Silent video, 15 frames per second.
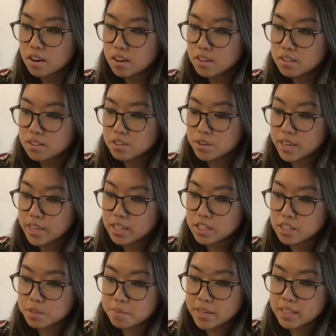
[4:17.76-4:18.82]
So I can
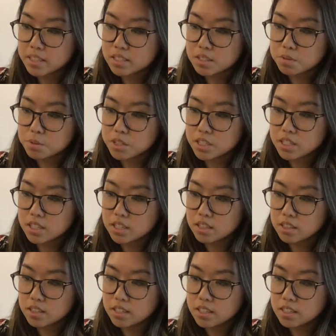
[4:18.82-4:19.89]
just make this word a
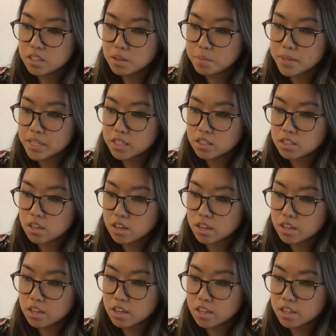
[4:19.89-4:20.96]
little bit
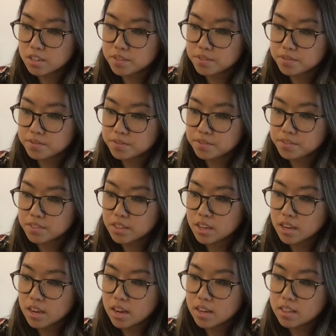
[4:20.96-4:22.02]
darker,
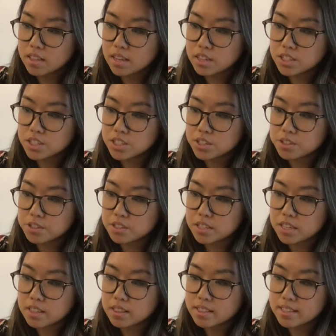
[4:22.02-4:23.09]
and that shows
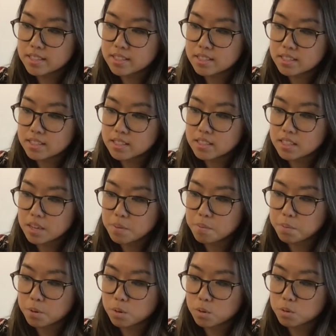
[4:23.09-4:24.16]
that this is a
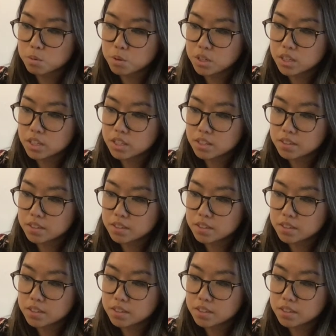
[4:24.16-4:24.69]
bold word.